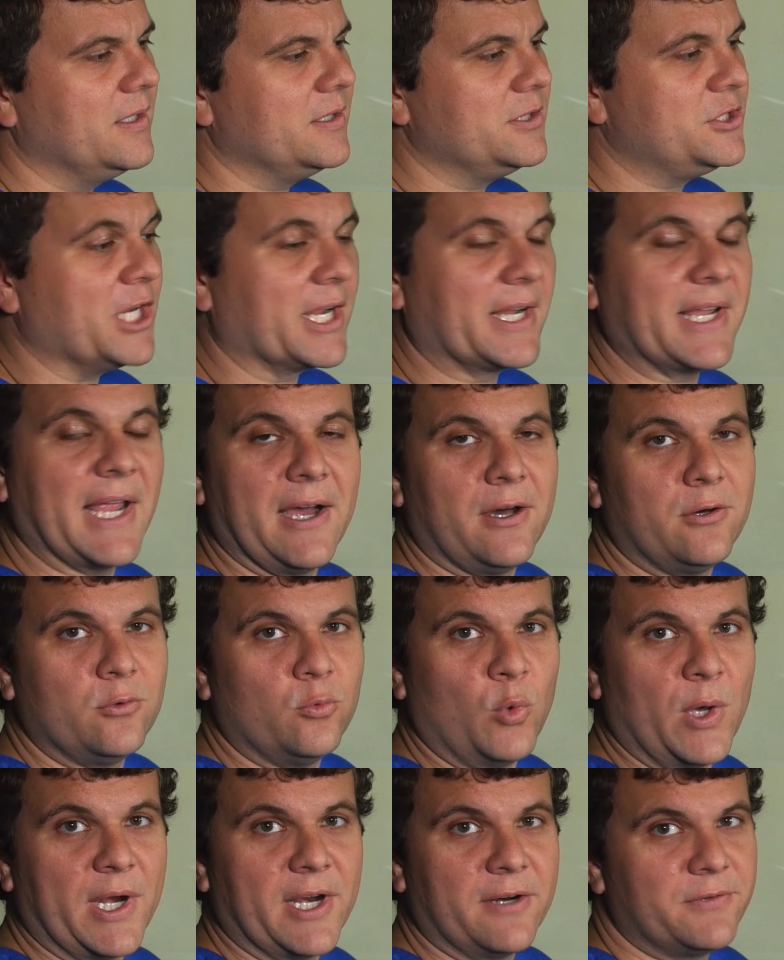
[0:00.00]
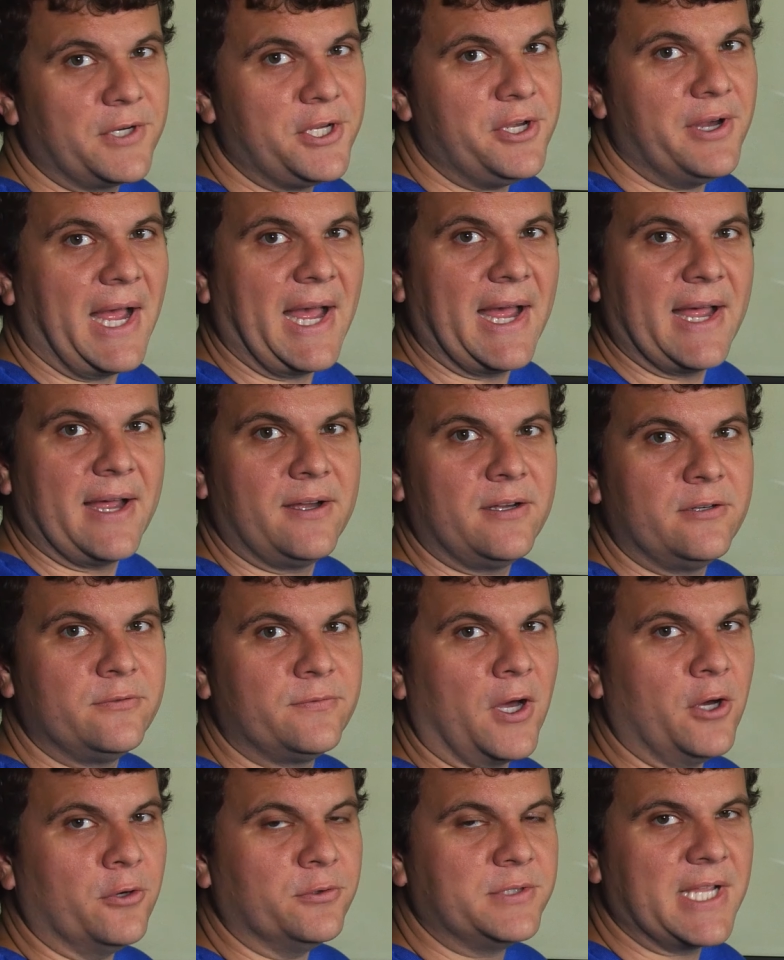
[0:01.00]
check out whatever you have,
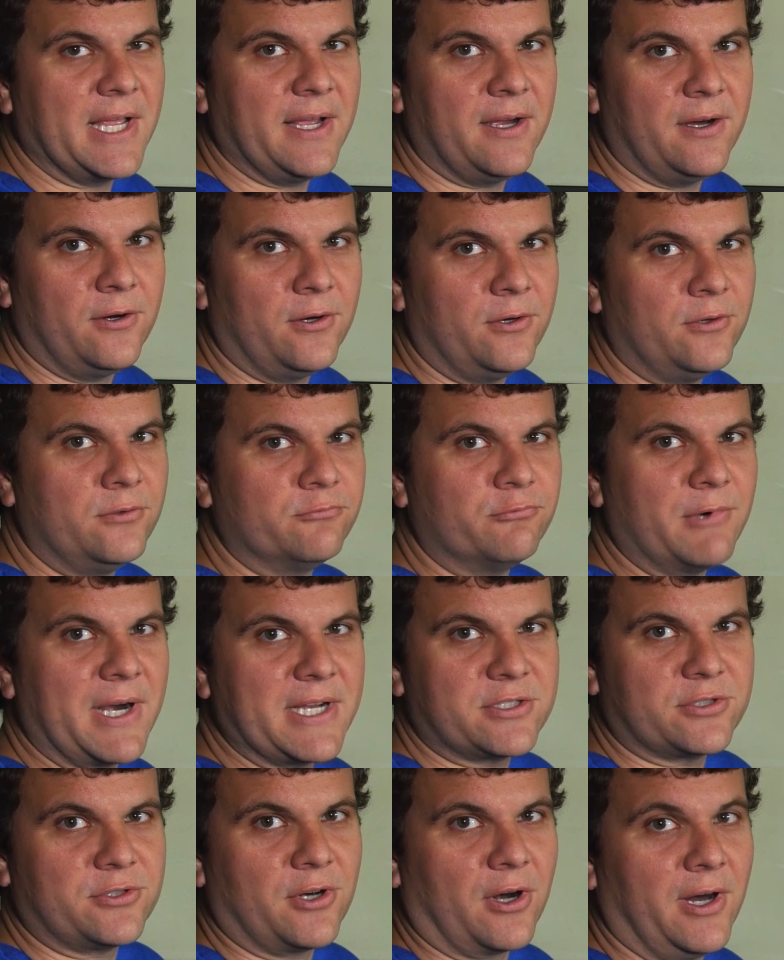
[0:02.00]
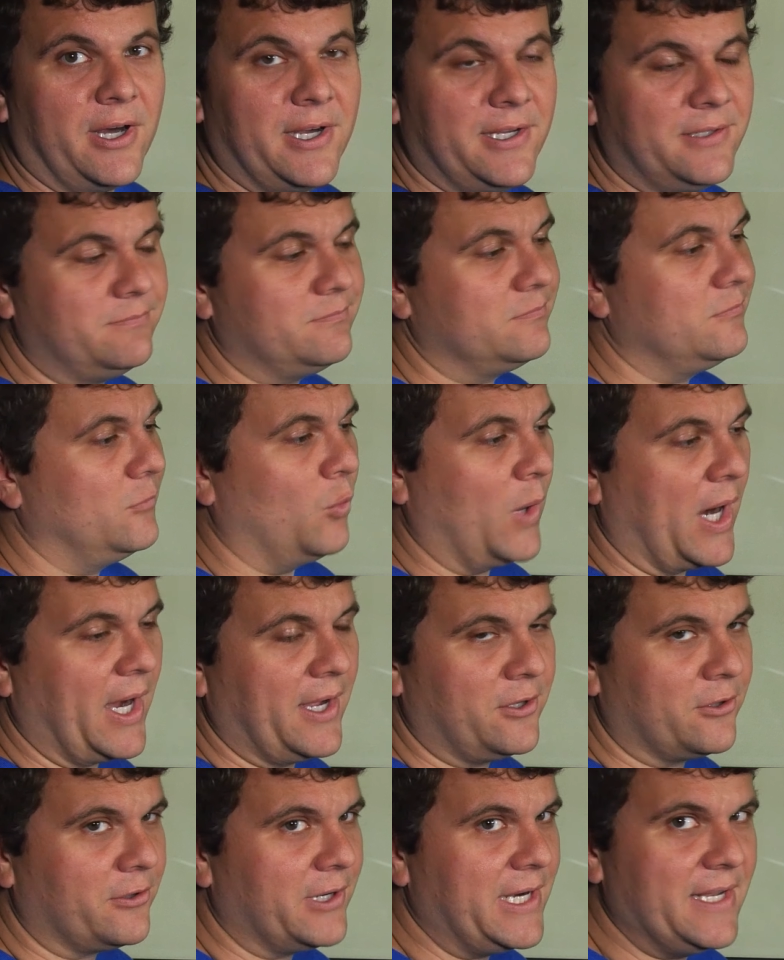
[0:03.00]
hotel, restaurant,
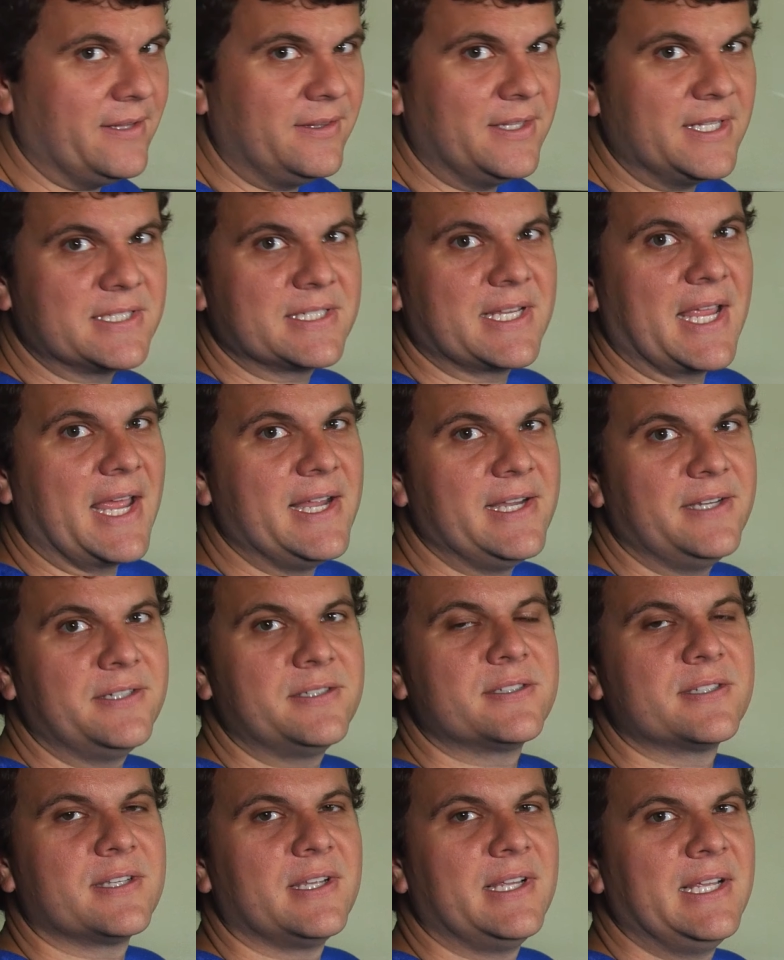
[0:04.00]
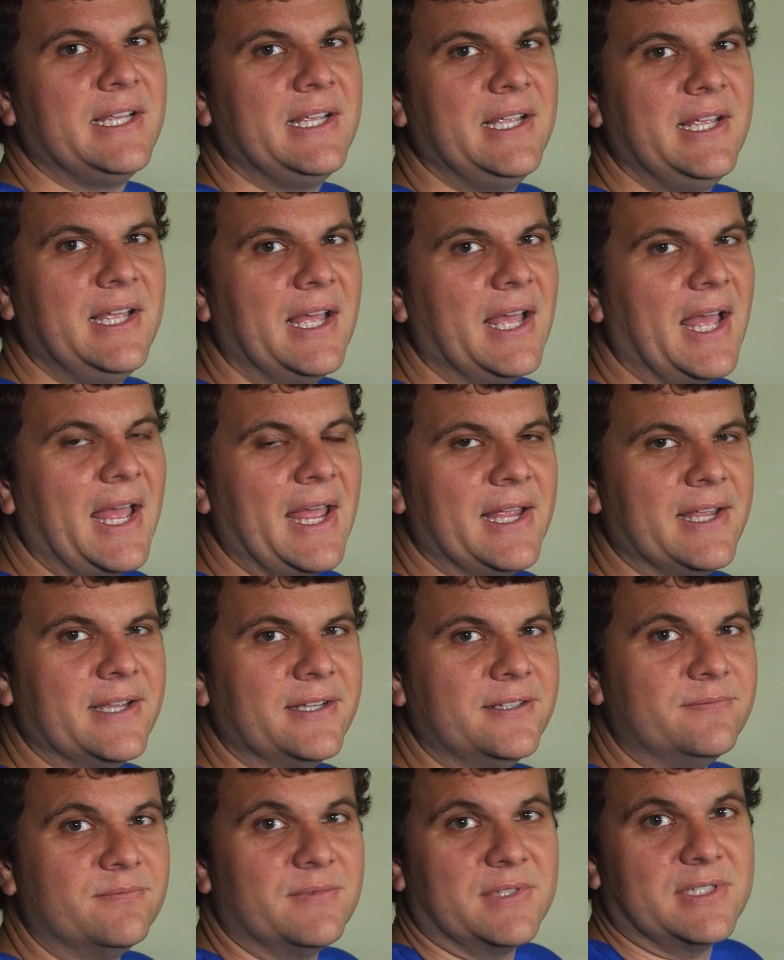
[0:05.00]
winery in this case,
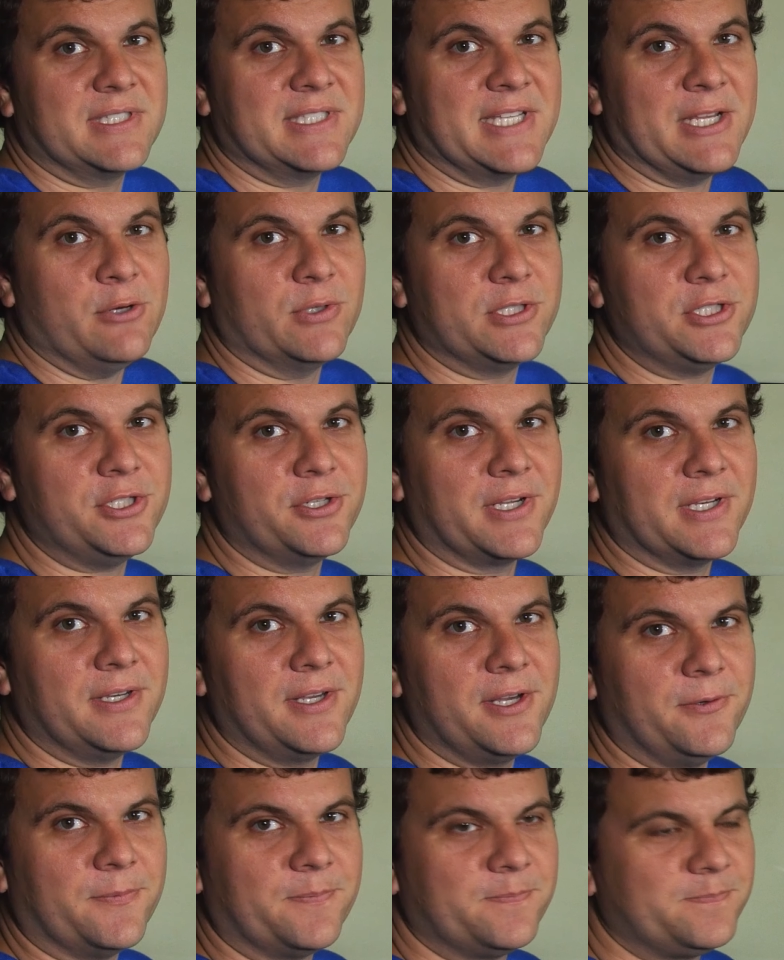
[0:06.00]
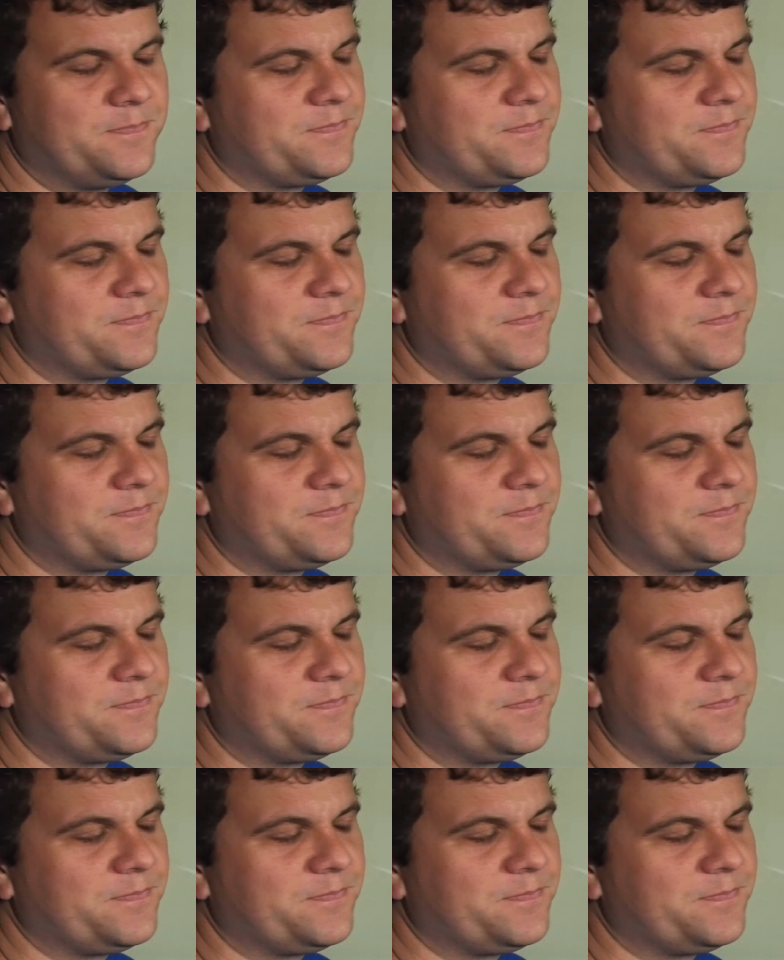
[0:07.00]
and see what you can do.